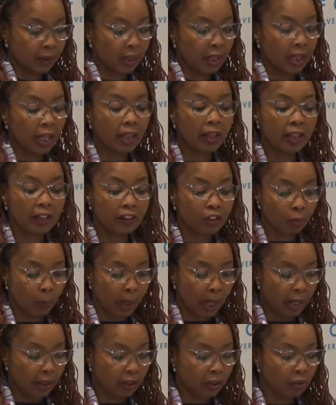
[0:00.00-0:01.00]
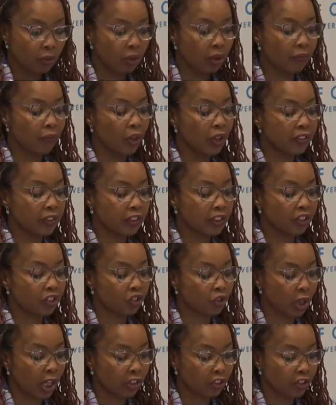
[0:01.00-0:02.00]
In this way, university
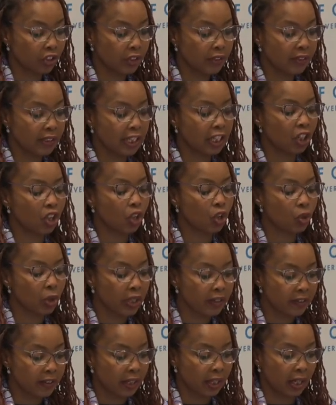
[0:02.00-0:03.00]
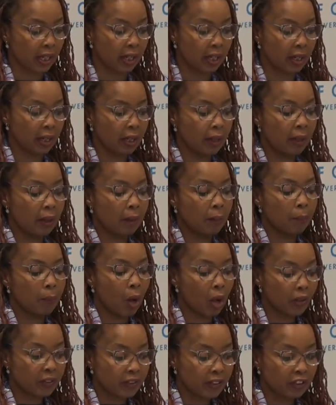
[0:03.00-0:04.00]
structures increasingly
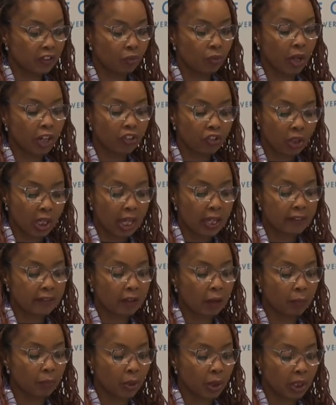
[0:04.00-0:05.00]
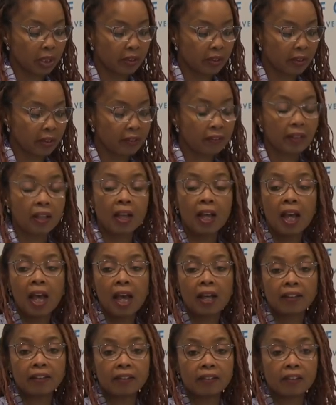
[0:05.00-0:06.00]
posit racialized communities
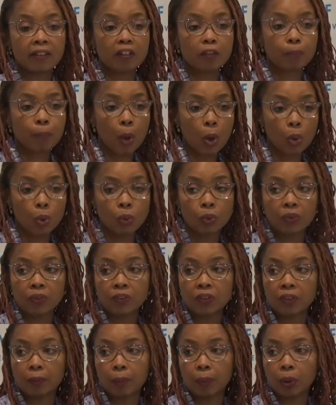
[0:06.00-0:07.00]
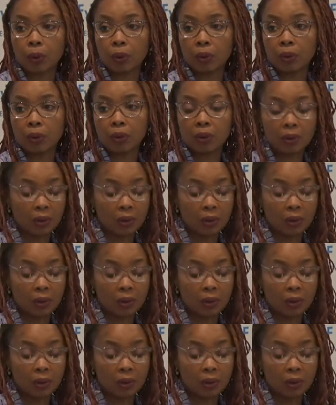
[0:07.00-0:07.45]
as disposable